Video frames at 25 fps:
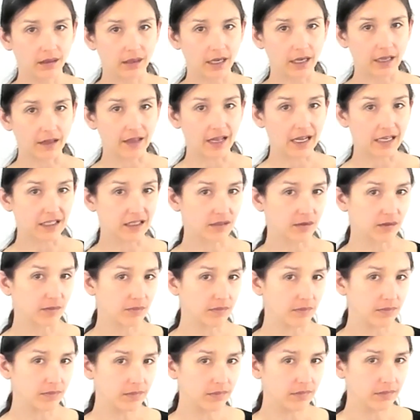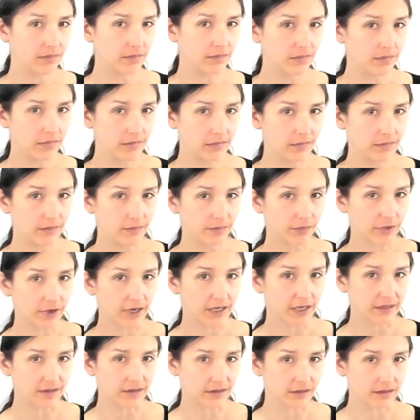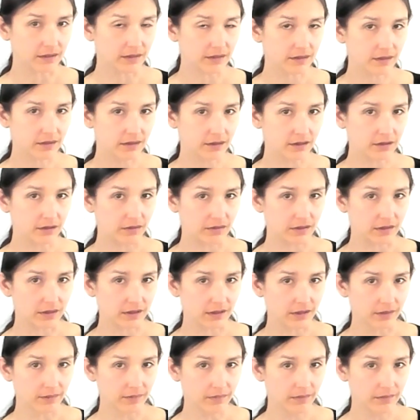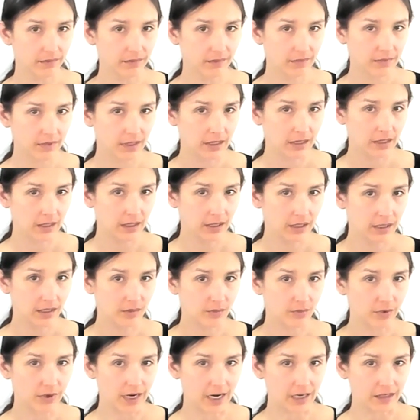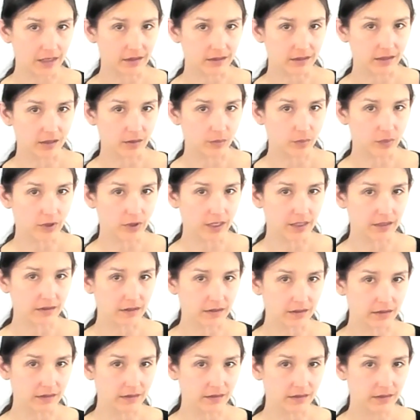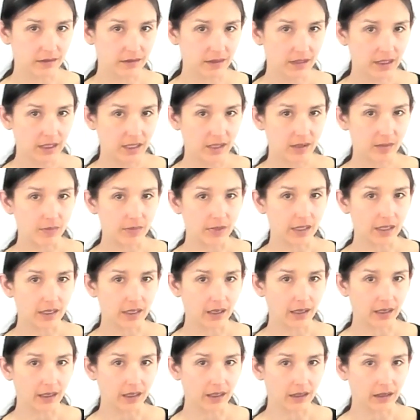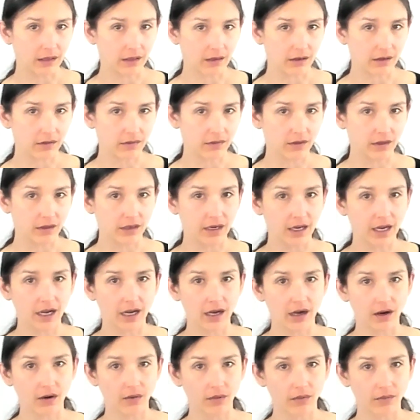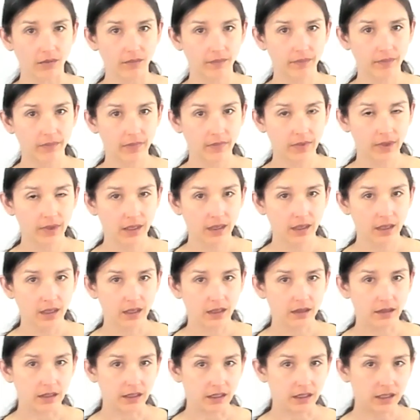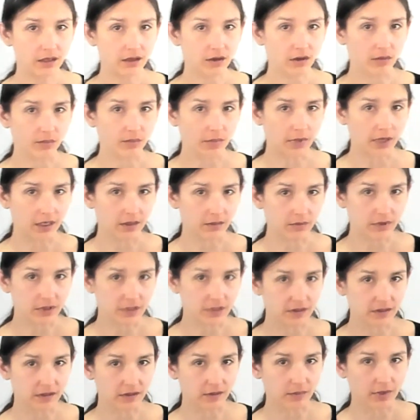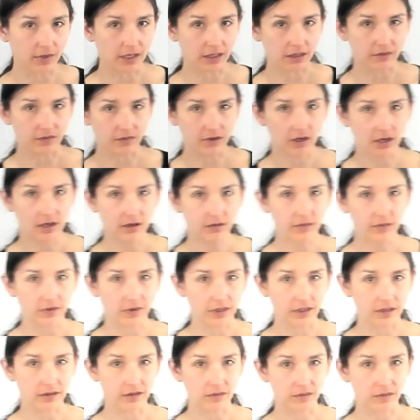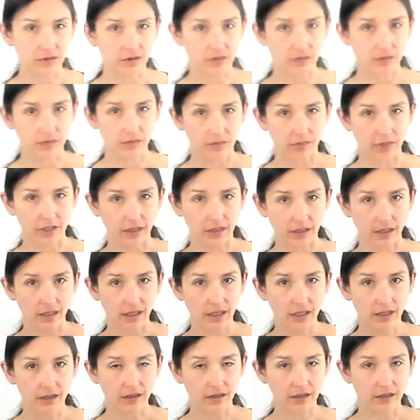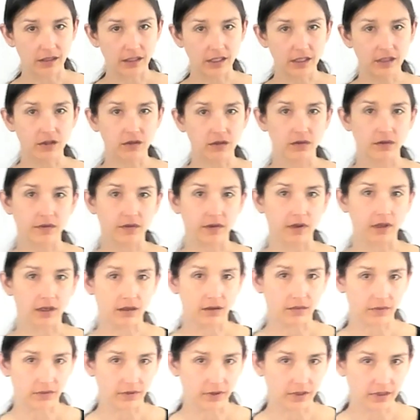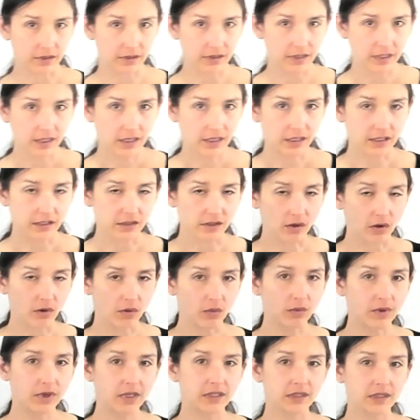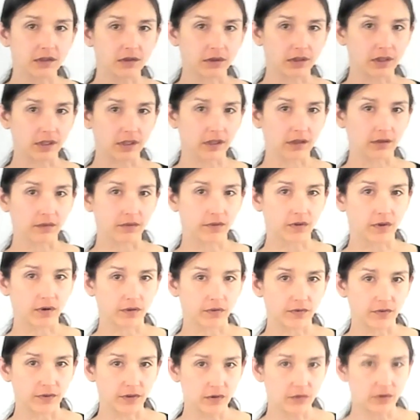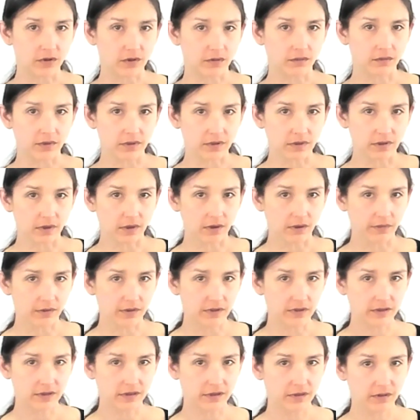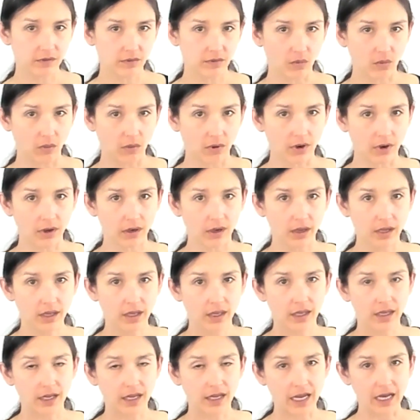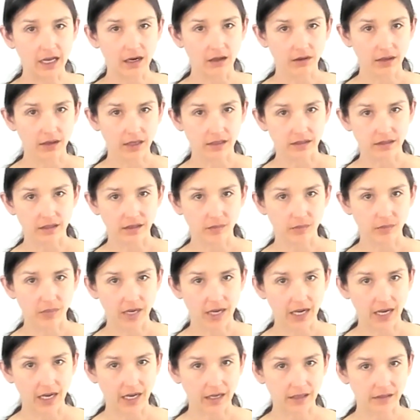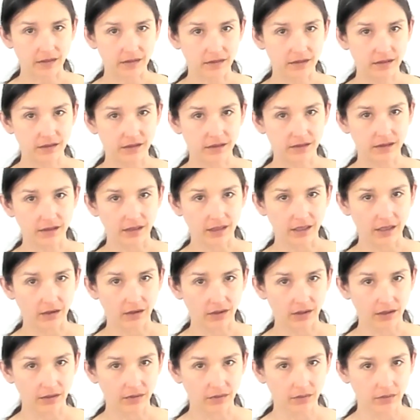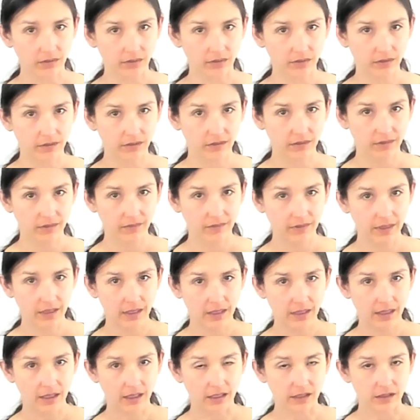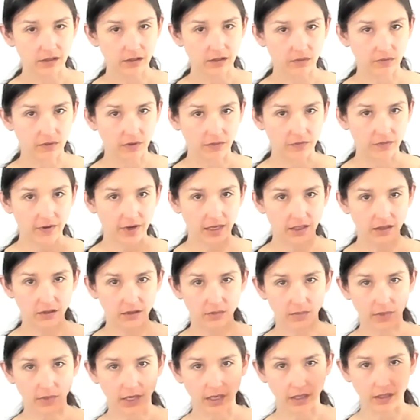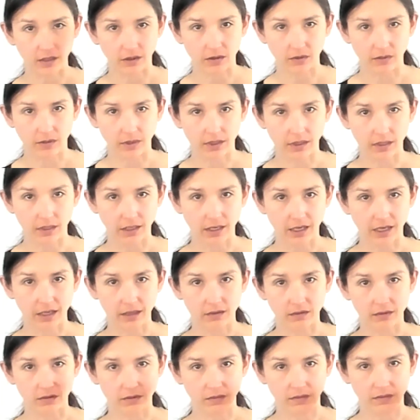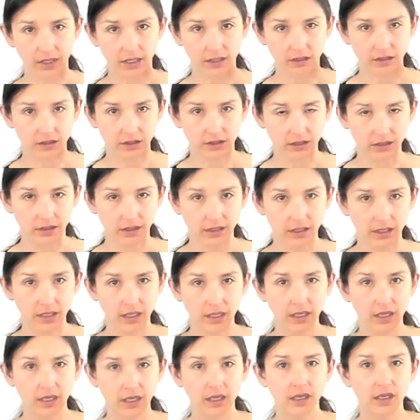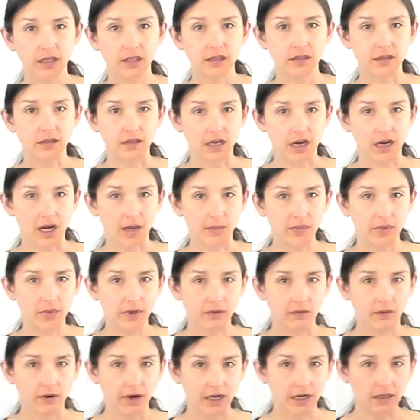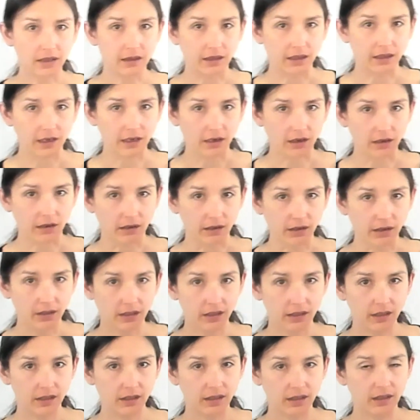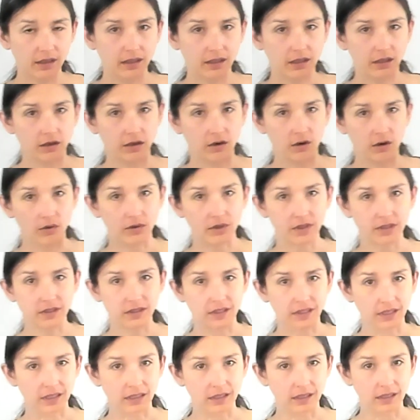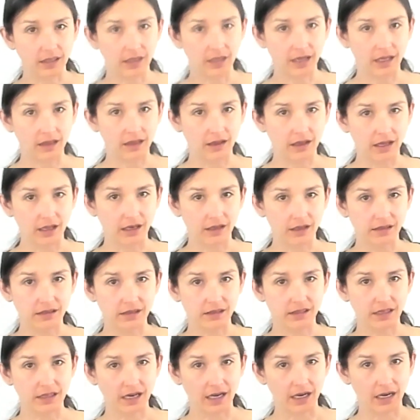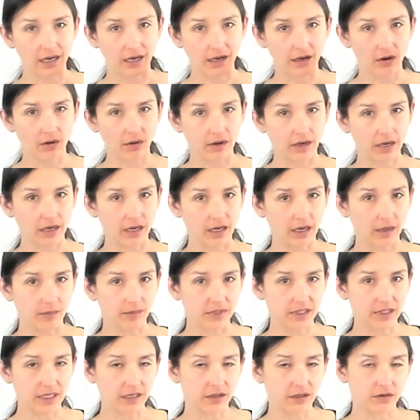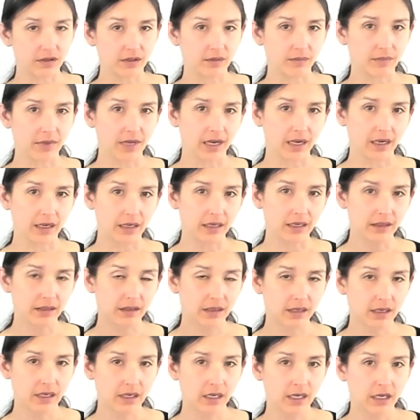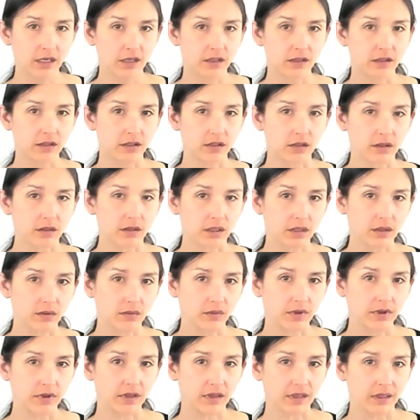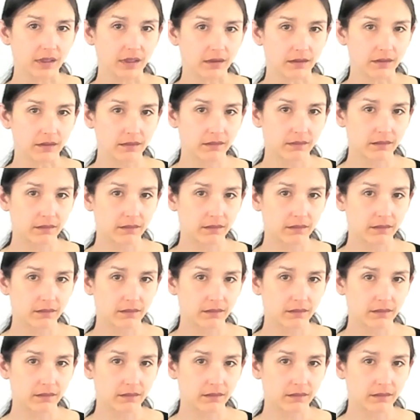And that's presence, you see. Practicing presence, being in the now. The ego mind, which is the mind of conflict, which would be the teacher of conflict, is always looking for future results or analyzing past scenarios. And so if you find your mind going in either direction, stop right there, notice it, and then say, okay, I'm centering back in, turning within